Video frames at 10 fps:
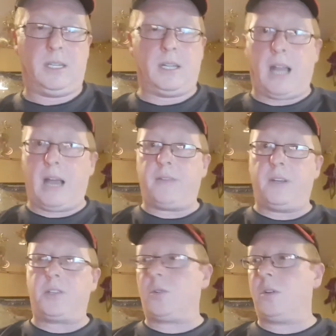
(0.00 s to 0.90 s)
laugh and
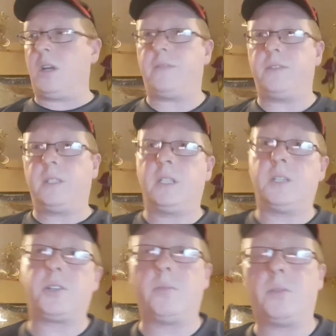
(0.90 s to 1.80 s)
enjoy life and
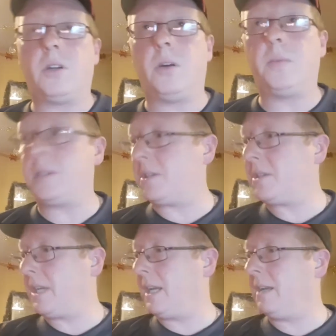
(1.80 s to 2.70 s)
show them our hobby to
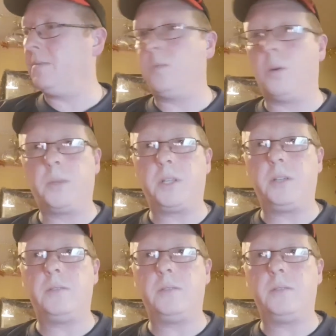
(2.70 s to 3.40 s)
see what we do.